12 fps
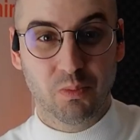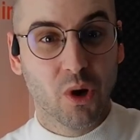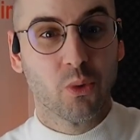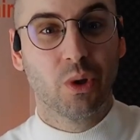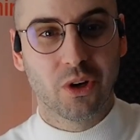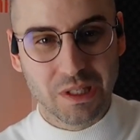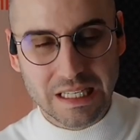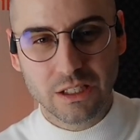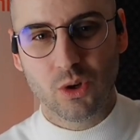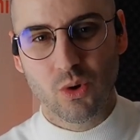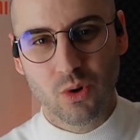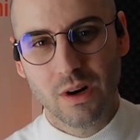but we're going to
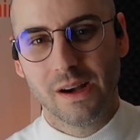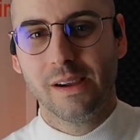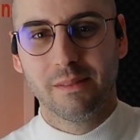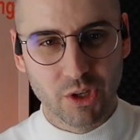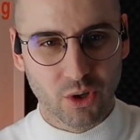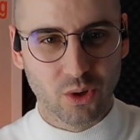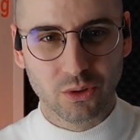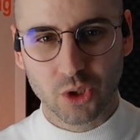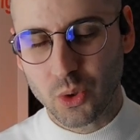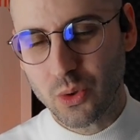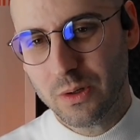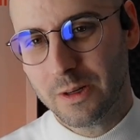need to,
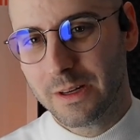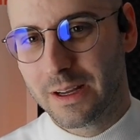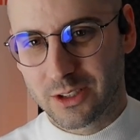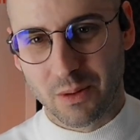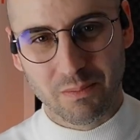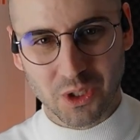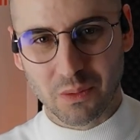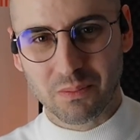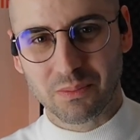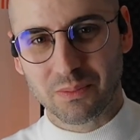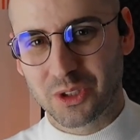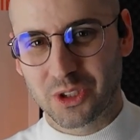do some
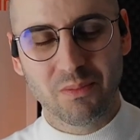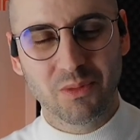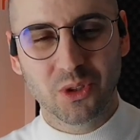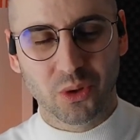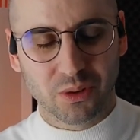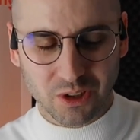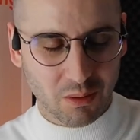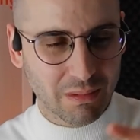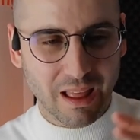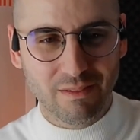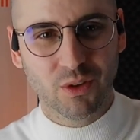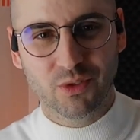
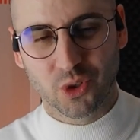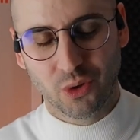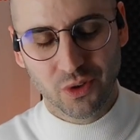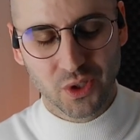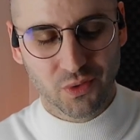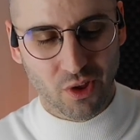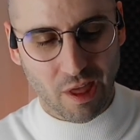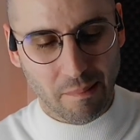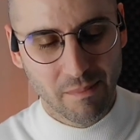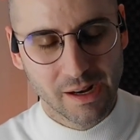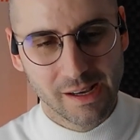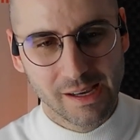level of service for
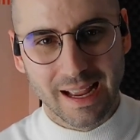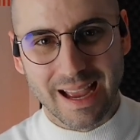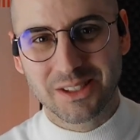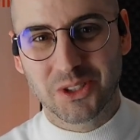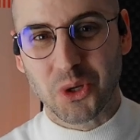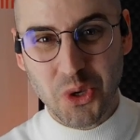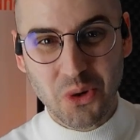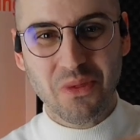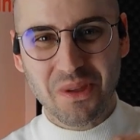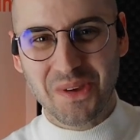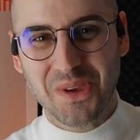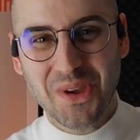them. And so
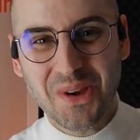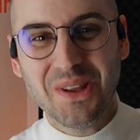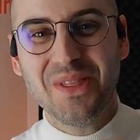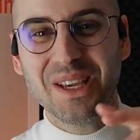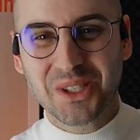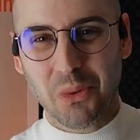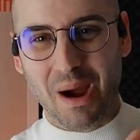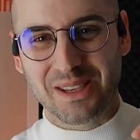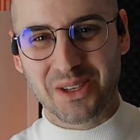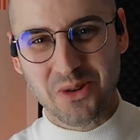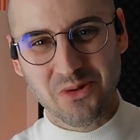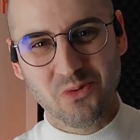you did this
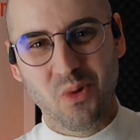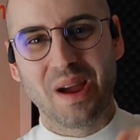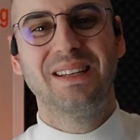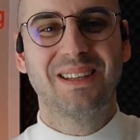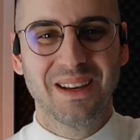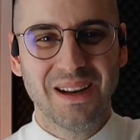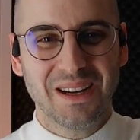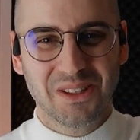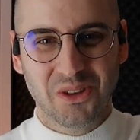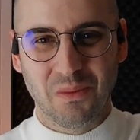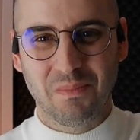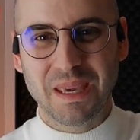twice. You went
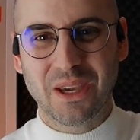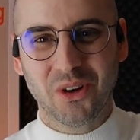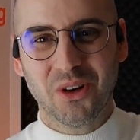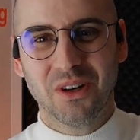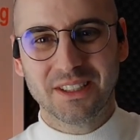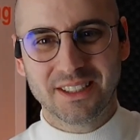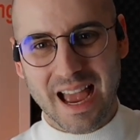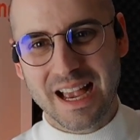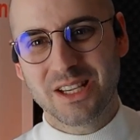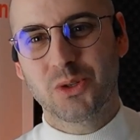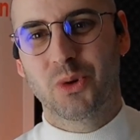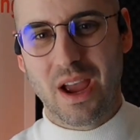to the bigger
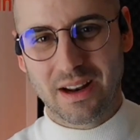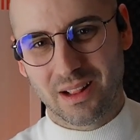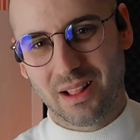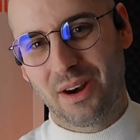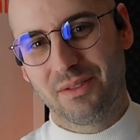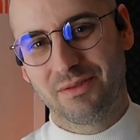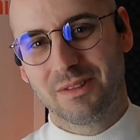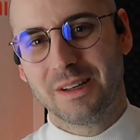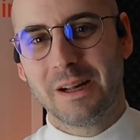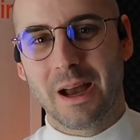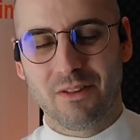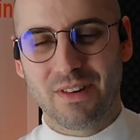SaaS where you had a lot
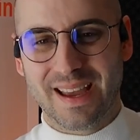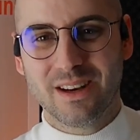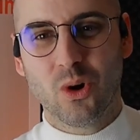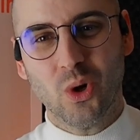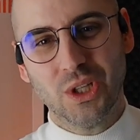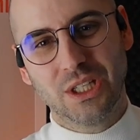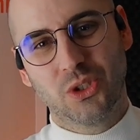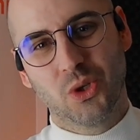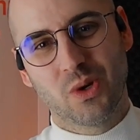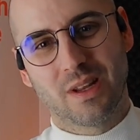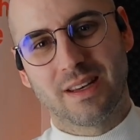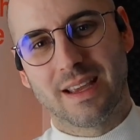of hand holding to
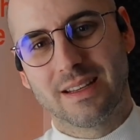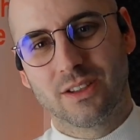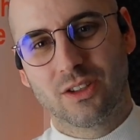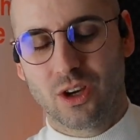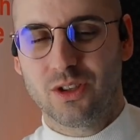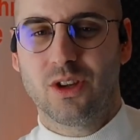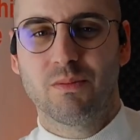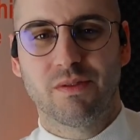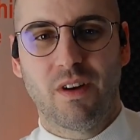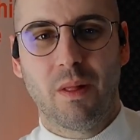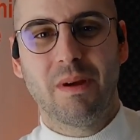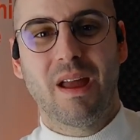do and custom
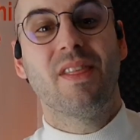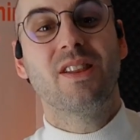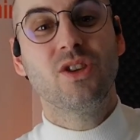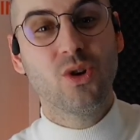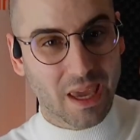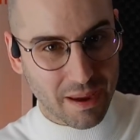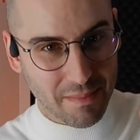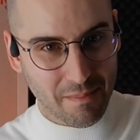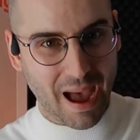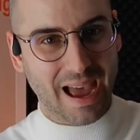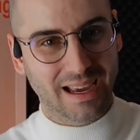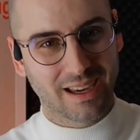development, and then you came
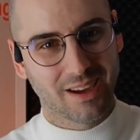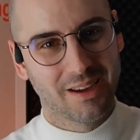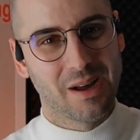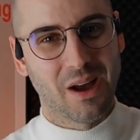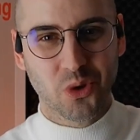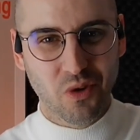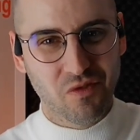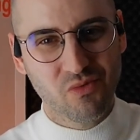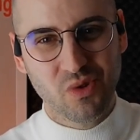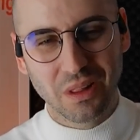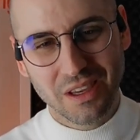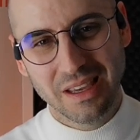back. So you've
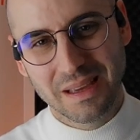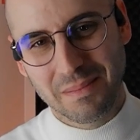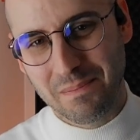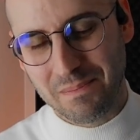really